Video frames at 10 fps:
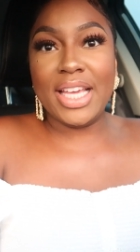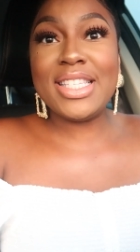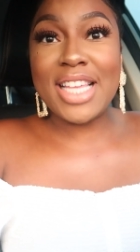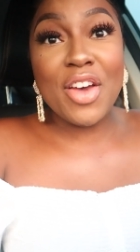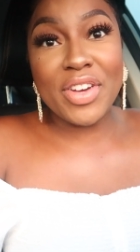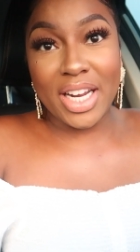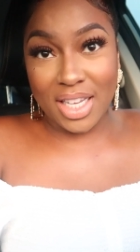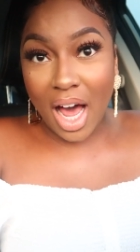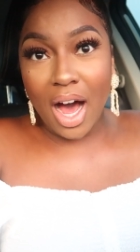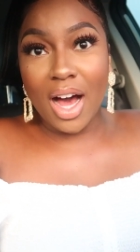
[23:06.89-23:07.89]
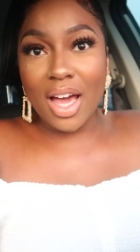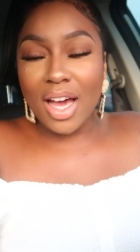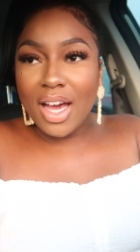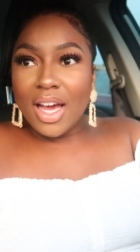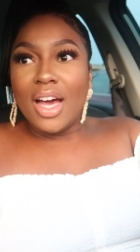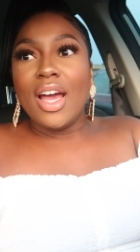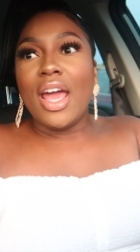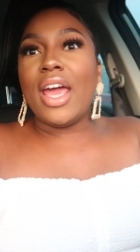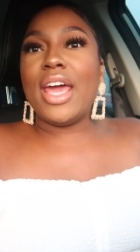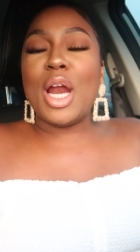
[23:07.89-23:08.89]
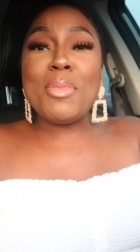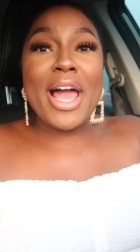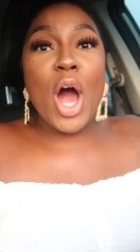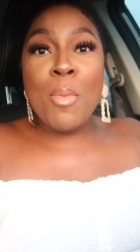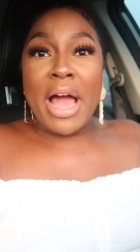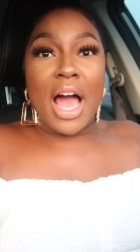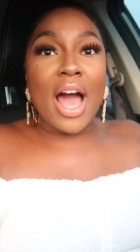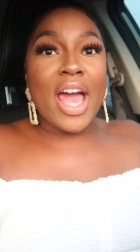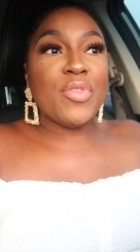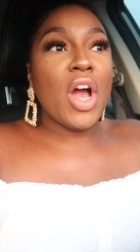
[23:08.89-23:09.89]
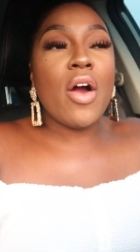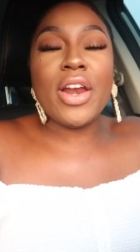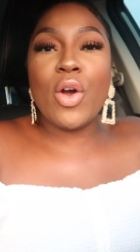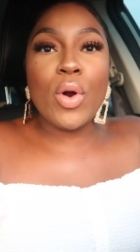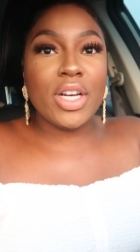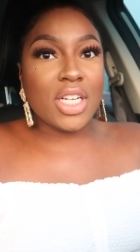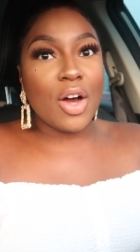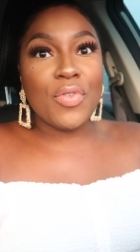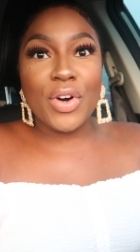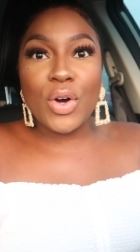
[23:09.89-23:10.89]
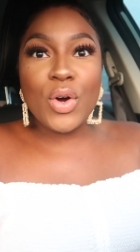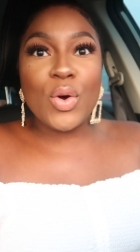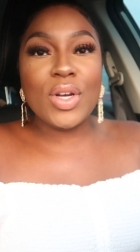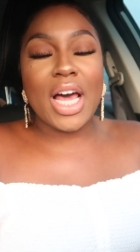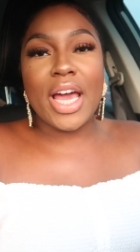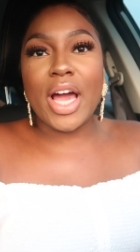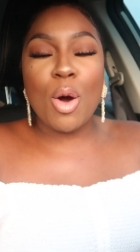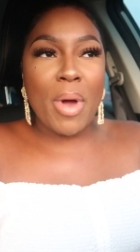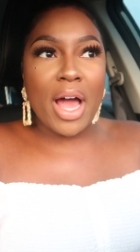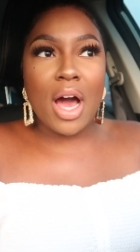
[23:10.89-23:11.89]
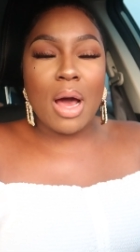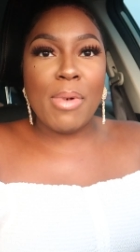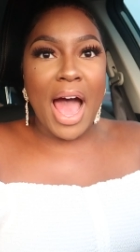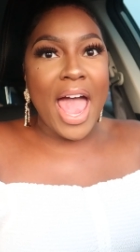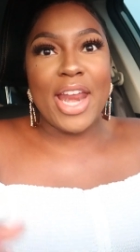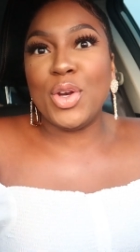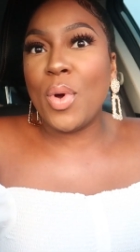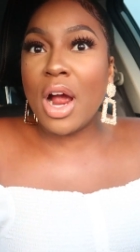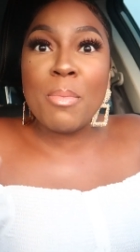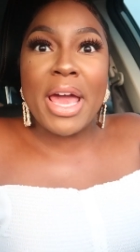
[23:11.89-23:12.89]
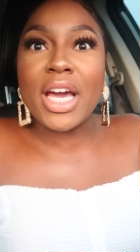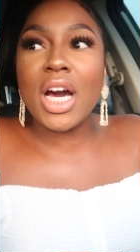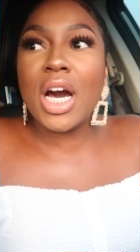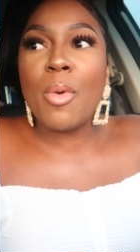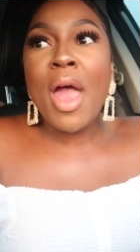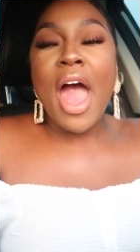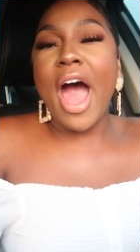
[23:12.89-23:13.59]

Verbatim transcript: it's 7 o'clock and i'm like oh my god have y'all already ordered y'all food like oh my god but i had to do her makeup